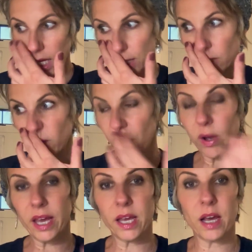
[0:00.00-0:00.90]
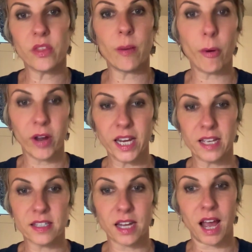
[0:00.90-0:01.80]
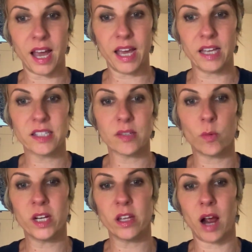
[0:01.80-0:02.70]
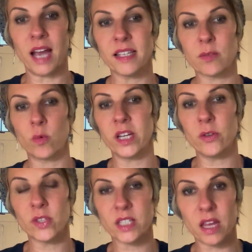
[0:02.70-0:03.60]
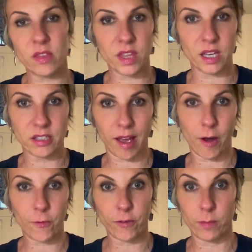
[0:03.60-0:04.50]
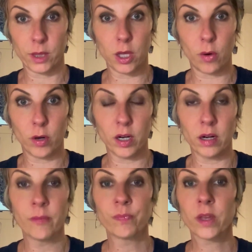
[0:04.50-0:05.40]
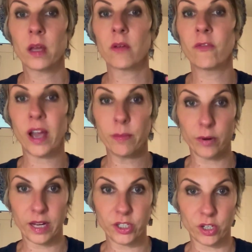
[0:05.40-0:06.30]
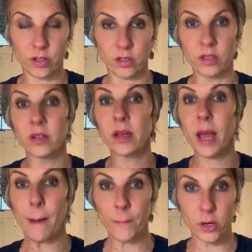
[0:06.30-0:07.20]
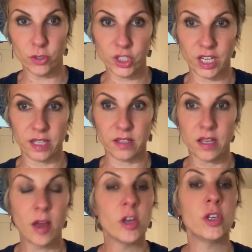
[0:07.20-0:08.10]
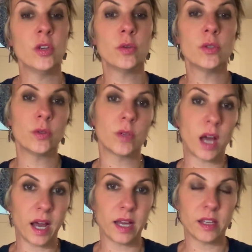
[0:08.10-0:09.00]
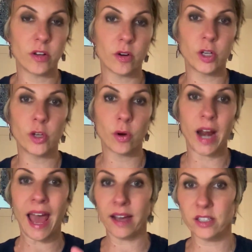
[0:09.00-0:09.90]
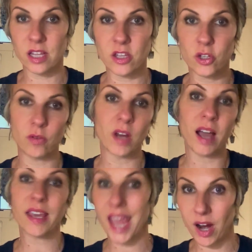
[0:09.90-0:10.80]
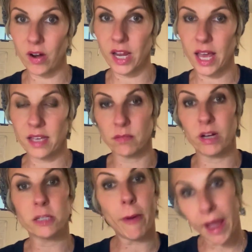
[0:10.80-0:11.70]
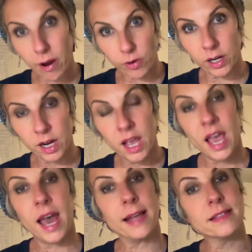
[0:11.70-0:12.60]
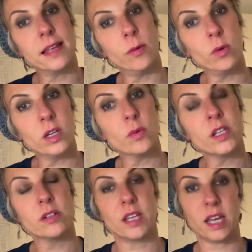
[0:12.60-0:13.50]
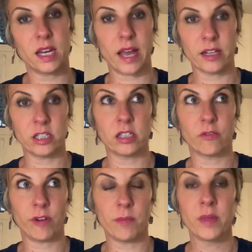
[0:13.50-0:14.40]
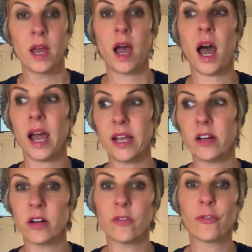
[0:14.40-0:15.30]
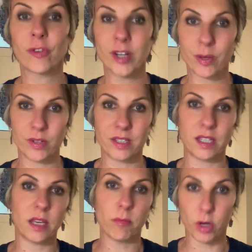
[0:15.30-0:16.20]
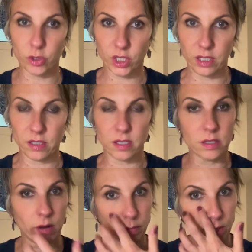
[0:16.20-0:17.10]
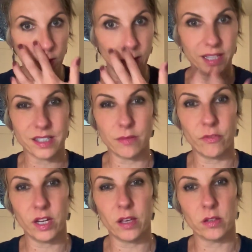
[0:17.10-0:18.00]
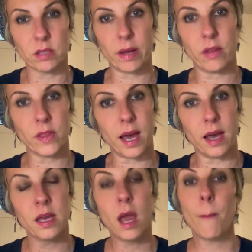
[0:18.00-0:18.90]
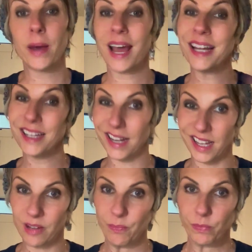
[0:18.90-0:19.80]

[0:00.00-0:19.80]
So anyway, the point is that when you send things out from lower vibrational emotions, you do not your actions do not carry as much power as they would when you're taking actions from higher frequency emotions. And so I'm going to create some videos about that. But I did it.